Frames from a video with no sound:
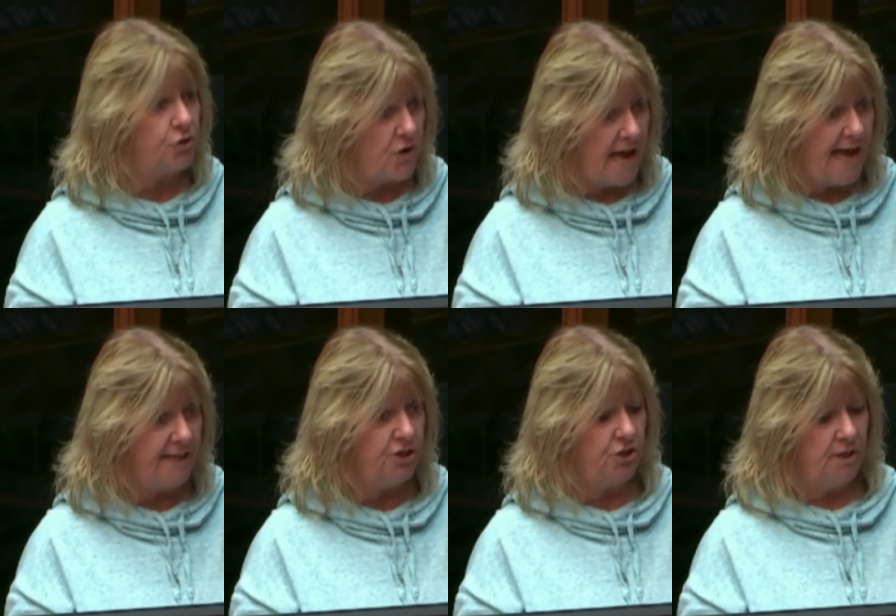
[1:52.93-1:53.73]

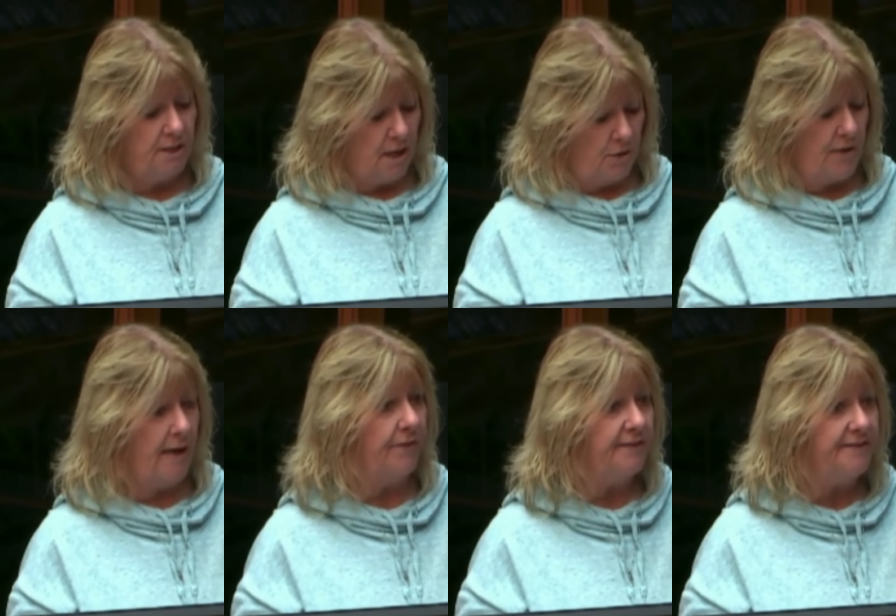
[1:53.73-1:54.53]
trash
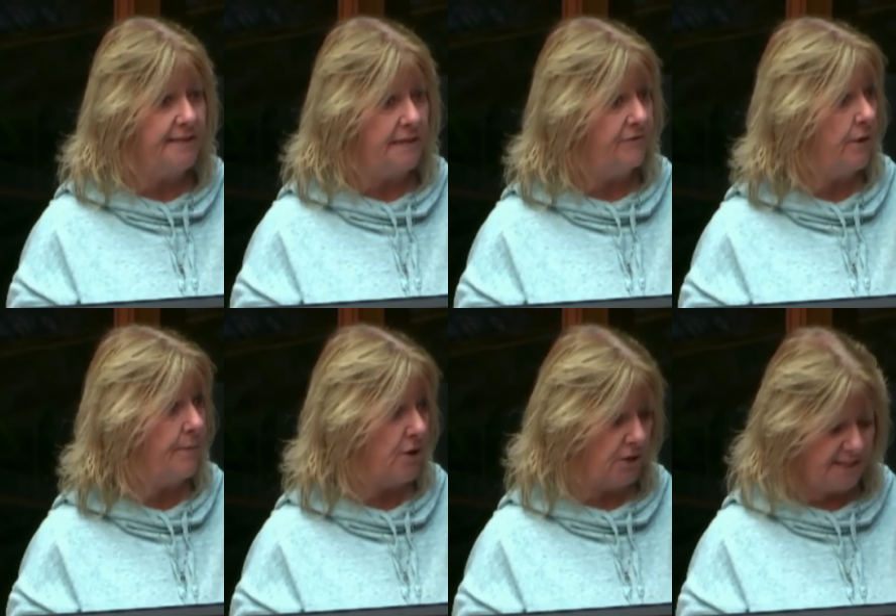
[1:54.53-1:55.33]
around the city from
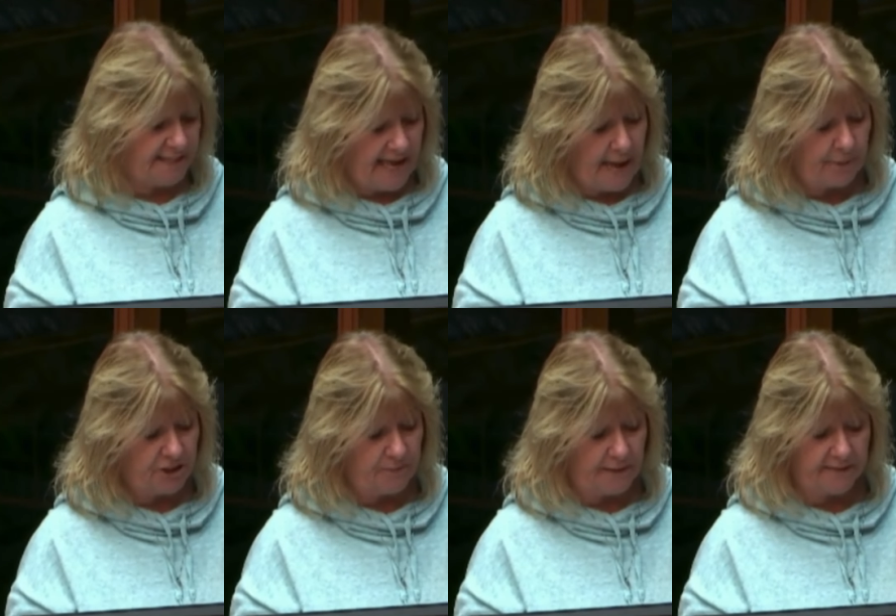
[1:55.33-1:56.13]
their
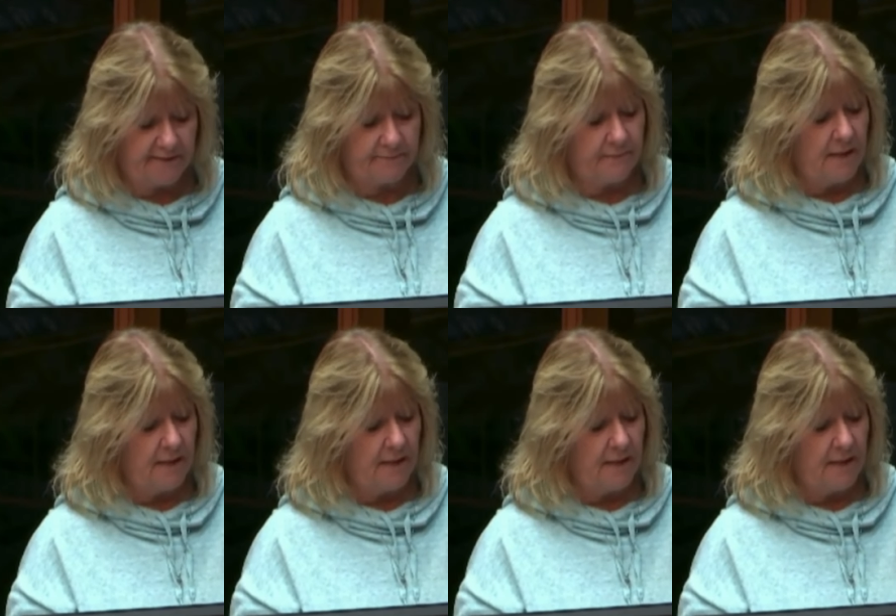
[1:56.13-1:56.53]
establishments.